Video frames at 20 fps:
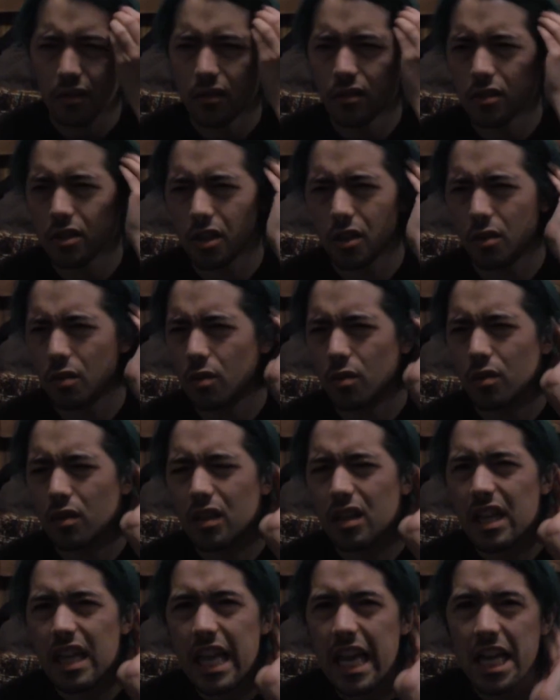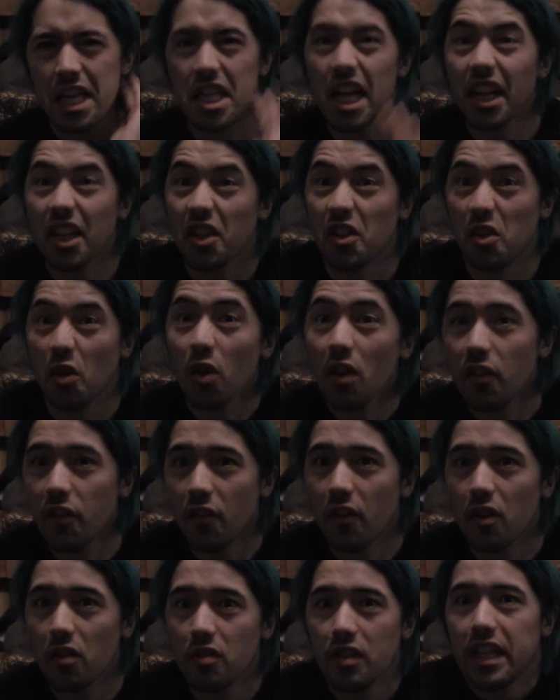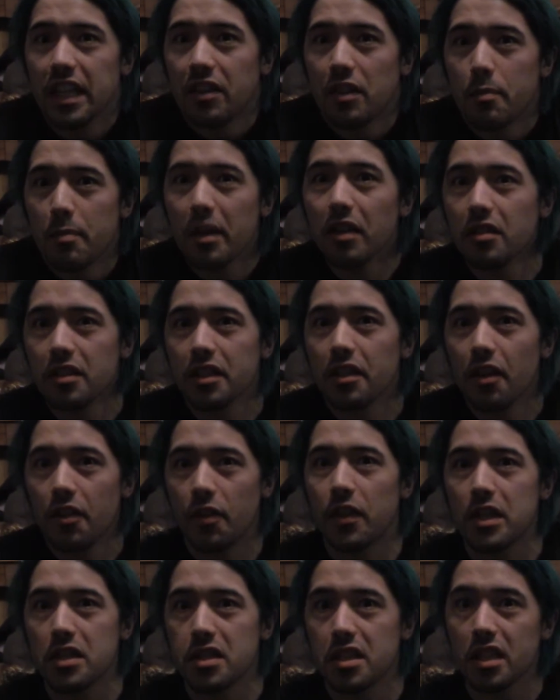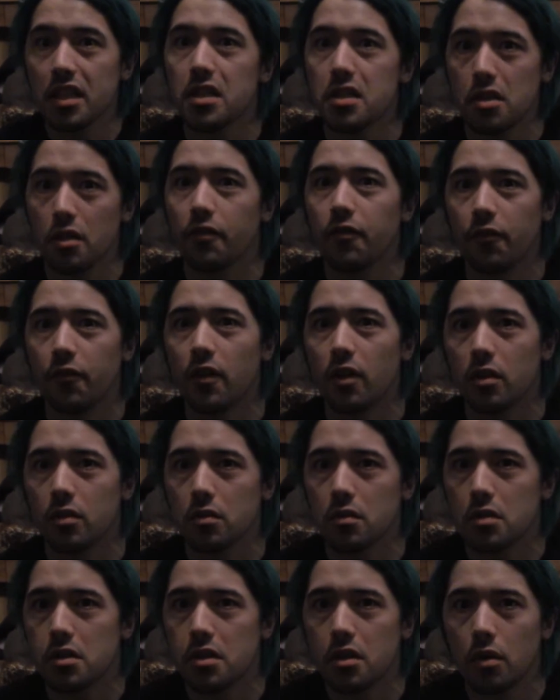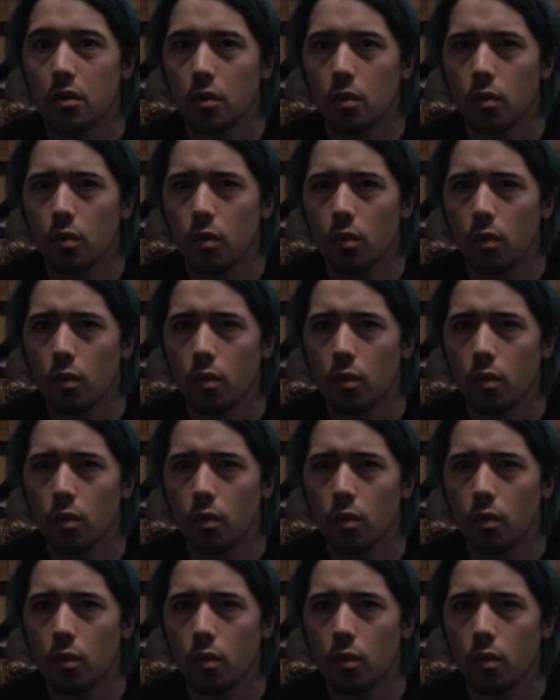So, it's not your fault, yet the military thinks it is your fault. So,